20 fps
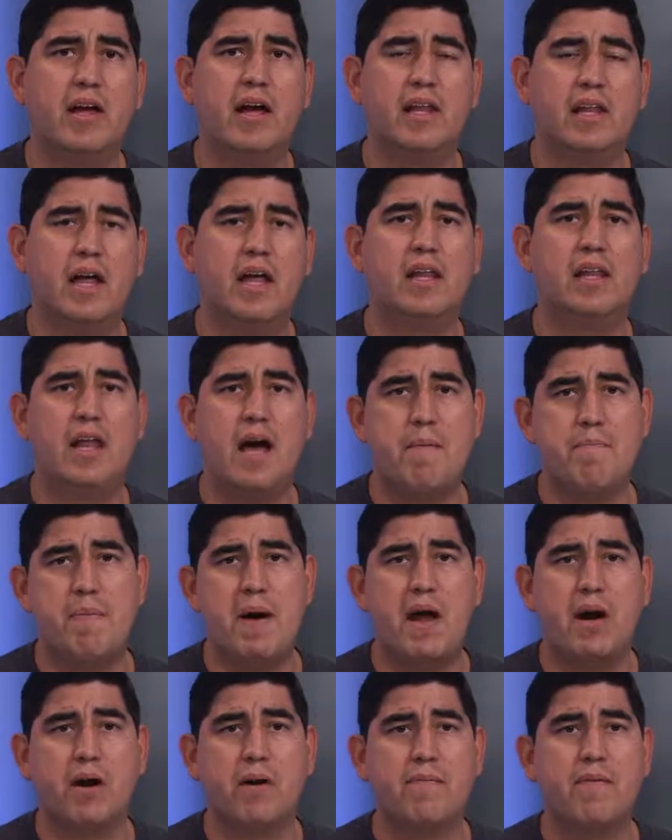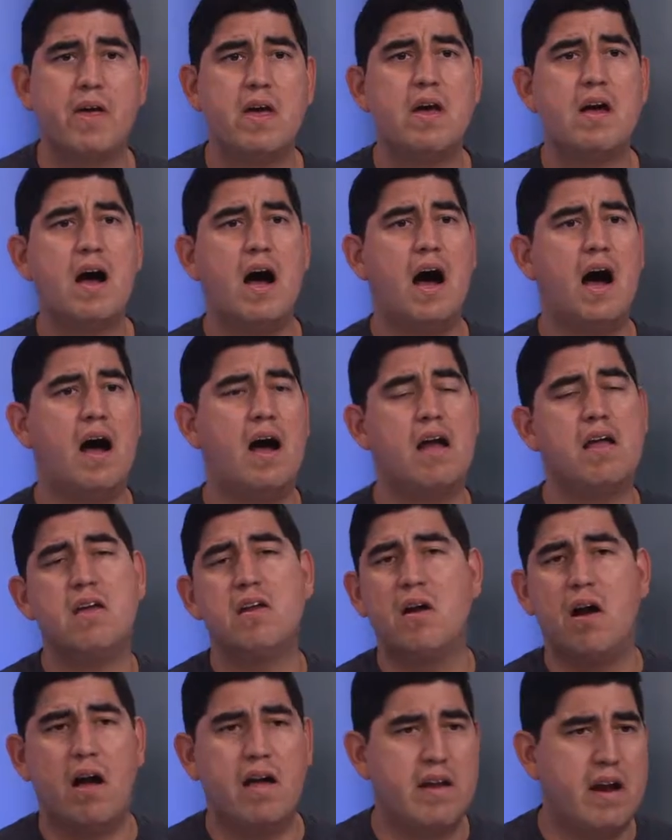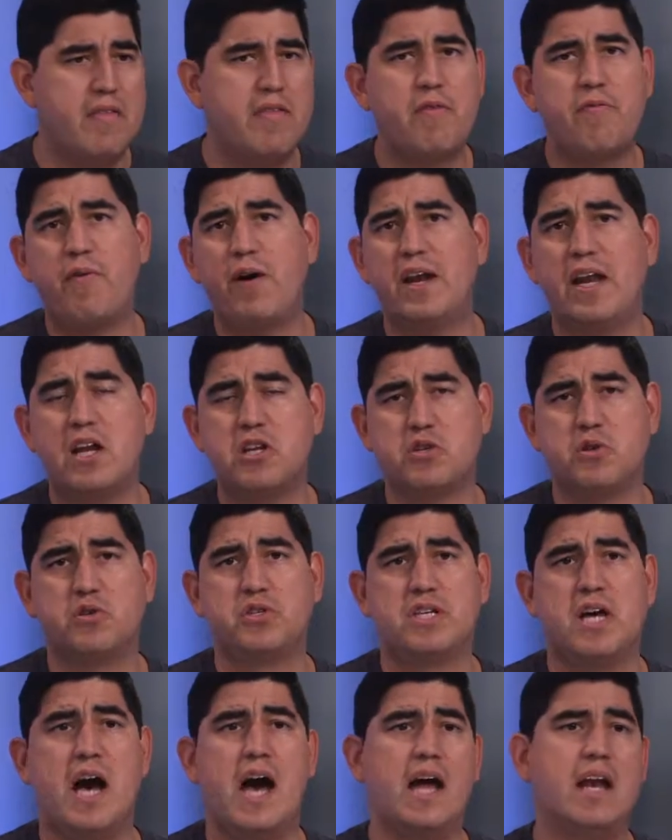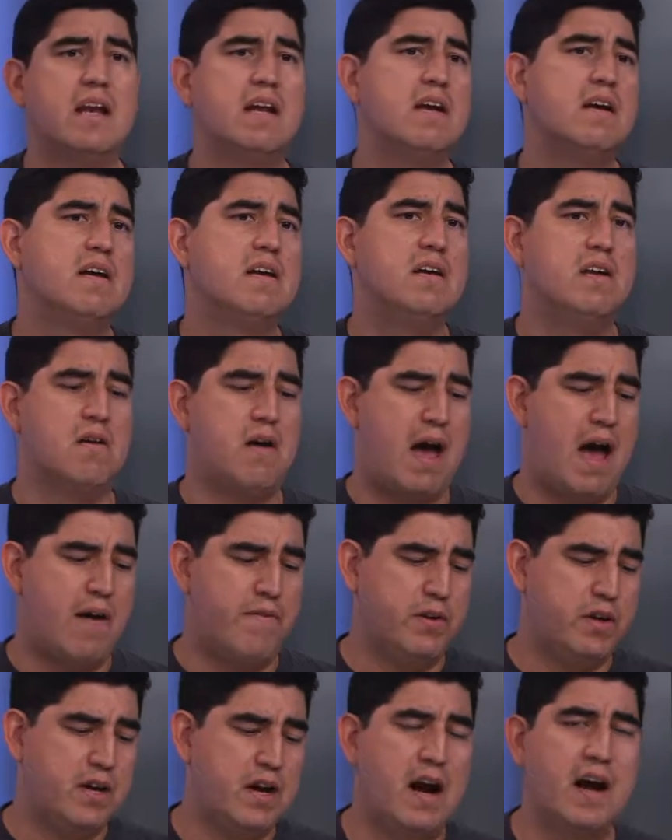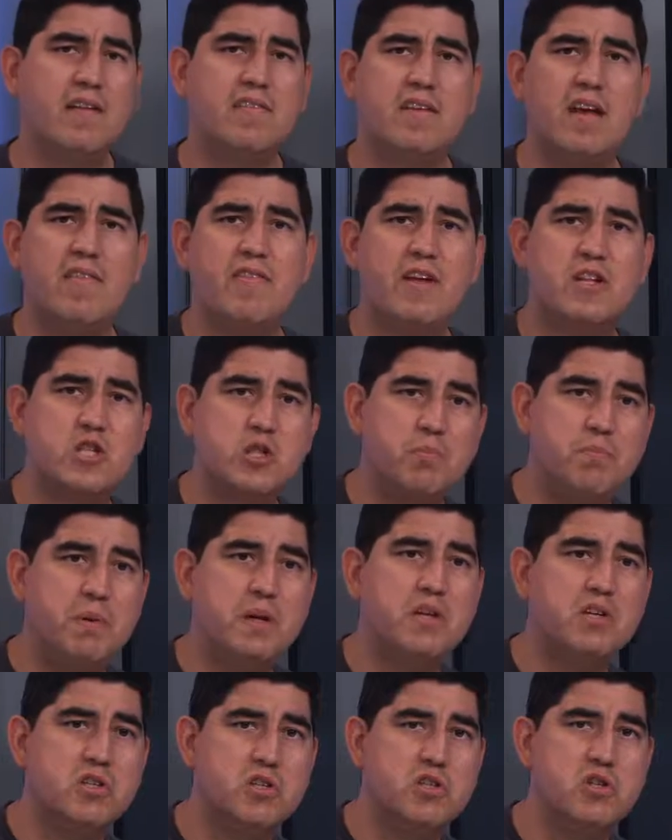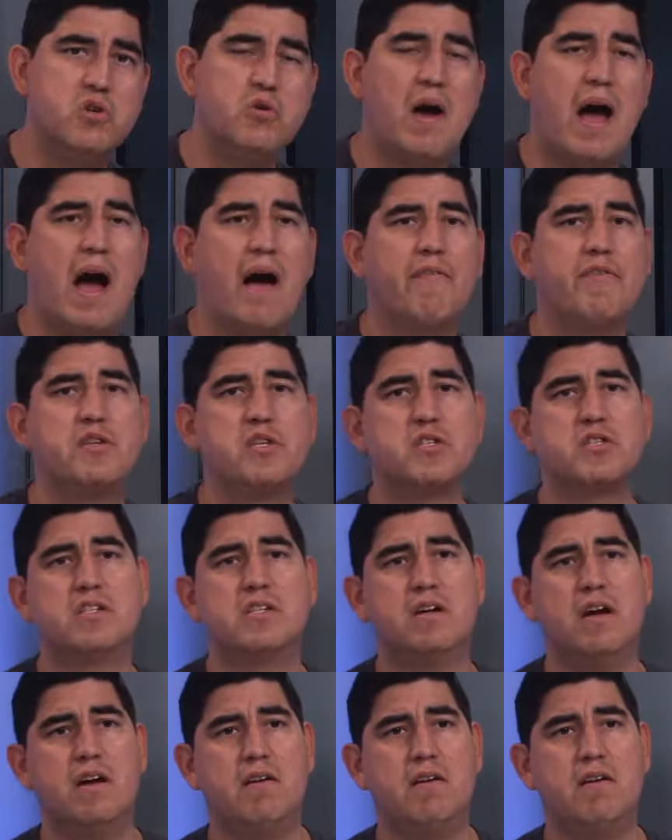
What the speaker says: a lot better. And on the financial side, having content that speaks to how this is,